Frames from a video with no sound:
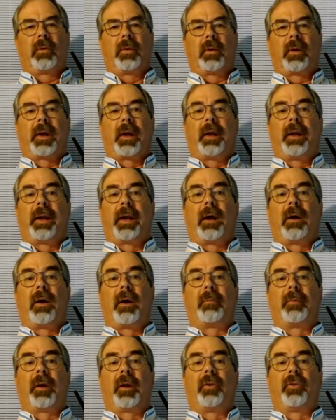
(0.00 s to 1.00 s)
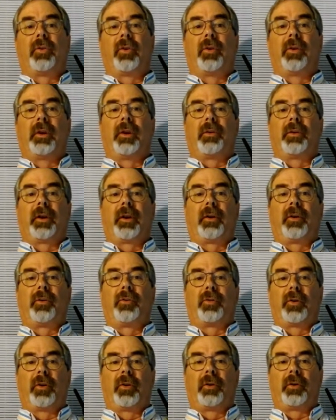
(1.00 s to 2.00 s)
Okay, now I'm going to tune the tenor
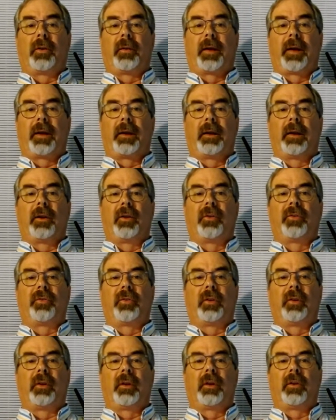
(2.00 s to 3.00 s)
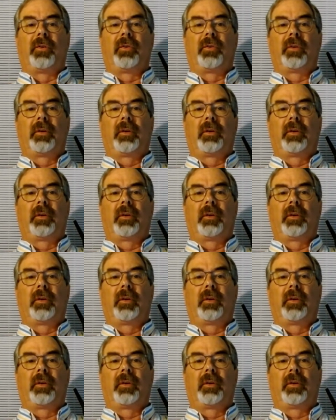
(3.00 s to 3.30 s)
drone to that. Now listen to this.